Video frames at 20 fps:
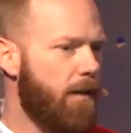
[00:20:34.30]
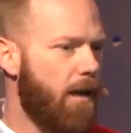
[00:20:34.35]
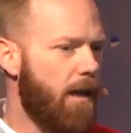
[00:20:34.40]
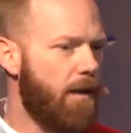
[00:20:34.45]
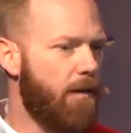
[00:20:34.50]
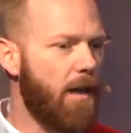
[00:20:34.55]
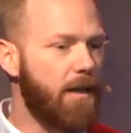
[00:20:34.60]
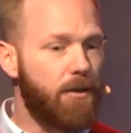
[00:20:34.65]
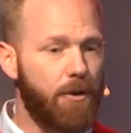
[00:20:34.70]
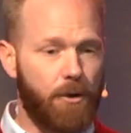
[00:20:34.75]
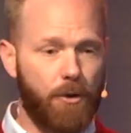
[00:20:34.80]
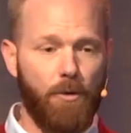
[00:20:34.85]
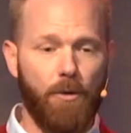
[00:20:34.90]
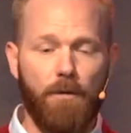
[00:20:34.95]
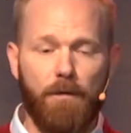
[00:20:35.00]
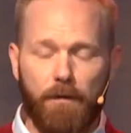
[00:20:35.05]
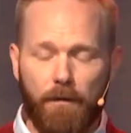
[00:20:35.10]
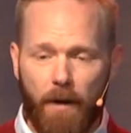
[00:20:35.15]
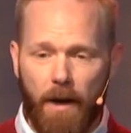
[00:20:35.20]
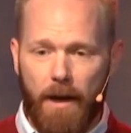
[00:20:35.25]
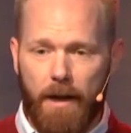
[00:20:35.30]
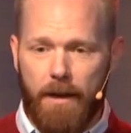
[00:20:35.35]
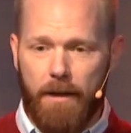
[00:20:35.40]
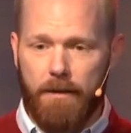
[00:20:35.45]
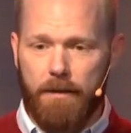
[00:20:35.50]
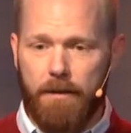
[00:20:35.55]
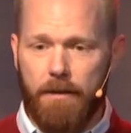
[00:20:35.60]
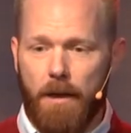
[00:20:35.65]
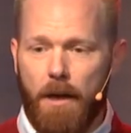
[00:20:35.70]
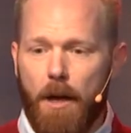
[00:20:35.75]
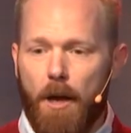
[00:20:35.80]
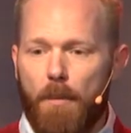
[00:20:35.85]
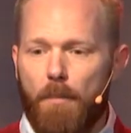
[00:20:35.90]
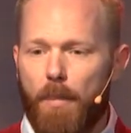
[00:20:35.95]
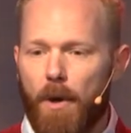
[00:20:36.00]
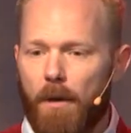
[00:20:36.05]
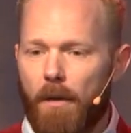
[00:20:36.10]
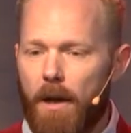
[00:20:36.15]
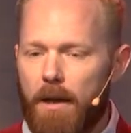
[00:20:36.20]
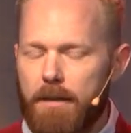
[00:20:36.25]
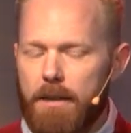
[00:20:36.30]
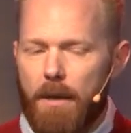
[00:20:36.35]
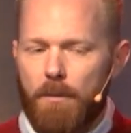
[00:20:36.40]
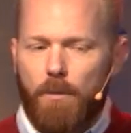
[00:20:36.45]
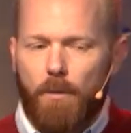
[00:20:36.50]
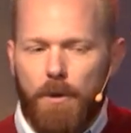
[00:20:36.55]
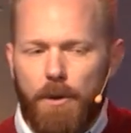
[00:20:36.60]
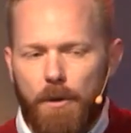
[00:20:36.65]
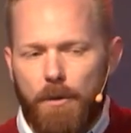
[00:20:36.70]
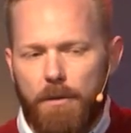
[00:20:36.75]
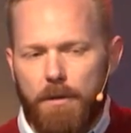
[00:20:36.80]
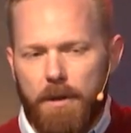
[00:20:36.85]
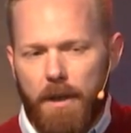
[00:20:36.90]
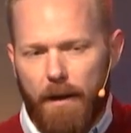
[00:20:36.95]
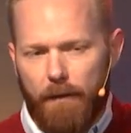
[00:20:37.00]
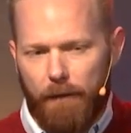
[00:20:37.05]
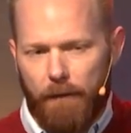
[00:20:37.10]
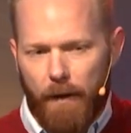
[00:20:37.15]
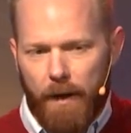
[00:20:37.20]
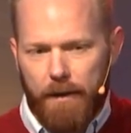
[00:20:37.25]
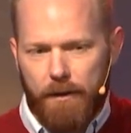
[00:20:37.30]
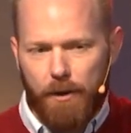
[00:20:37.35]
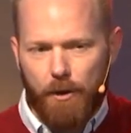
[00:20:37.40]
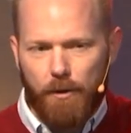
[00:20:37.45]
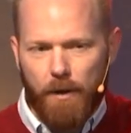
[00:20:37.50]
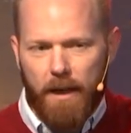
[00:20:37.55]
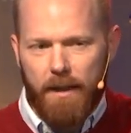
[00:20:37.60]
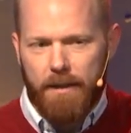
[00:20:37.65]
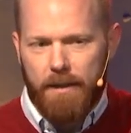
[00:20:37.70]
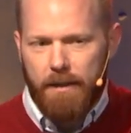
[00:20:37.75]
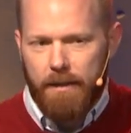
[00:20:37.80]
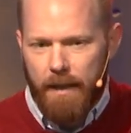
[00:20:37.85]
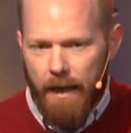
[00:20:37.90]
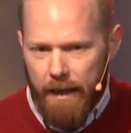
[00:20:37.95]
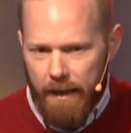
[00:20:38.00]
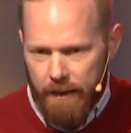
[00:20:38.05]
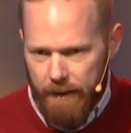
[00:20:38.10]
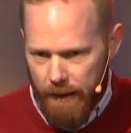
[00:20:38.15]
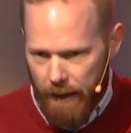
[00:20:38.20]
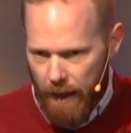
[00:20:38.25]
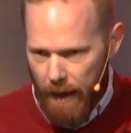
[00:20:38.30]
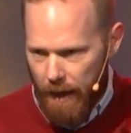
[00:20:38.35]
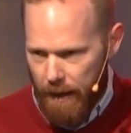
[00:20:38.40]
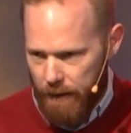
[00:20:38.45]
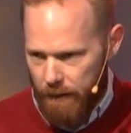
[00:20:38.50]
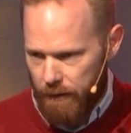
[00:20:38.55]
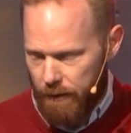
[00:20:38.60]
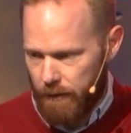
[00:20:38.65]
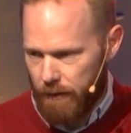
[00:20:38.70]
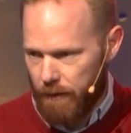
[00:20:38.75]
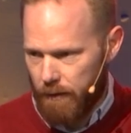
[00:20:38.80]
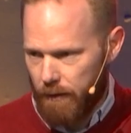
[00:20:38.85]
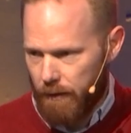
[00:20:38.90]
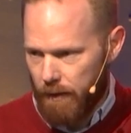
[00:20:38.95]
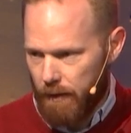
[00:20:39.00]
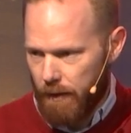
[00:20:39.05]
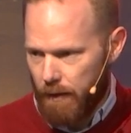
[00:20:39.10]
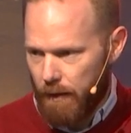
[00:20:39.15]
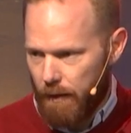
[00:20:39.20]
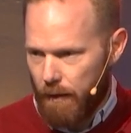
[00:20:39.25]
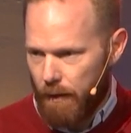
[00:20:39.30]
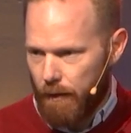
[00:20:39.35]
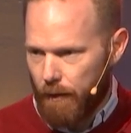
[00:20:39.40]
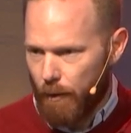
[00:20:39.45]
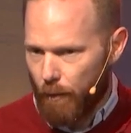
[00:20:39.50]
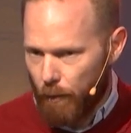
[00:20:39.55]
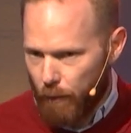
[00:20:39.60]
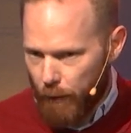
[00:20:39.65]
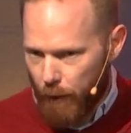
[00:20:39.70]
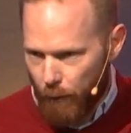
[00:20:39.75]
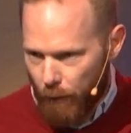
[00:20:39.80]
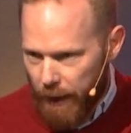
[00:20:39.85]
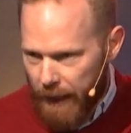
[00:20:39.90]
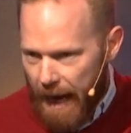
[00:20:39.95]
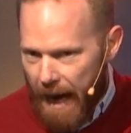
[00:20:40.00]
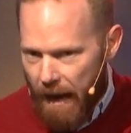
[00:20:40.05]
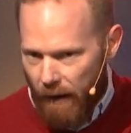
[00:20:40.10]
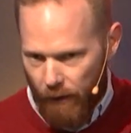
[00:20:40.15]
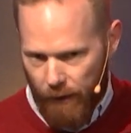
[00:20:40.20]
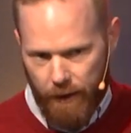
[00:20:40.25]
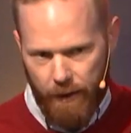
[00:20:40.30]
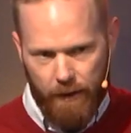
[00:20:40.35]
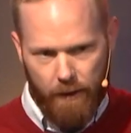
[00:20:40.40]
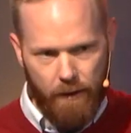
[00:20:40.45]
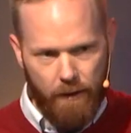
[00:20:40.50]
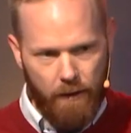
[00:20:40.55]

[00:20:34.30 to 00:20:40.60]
And that's a true phrase, but a lot of times we'll use that phrase to try to sanitize the reality.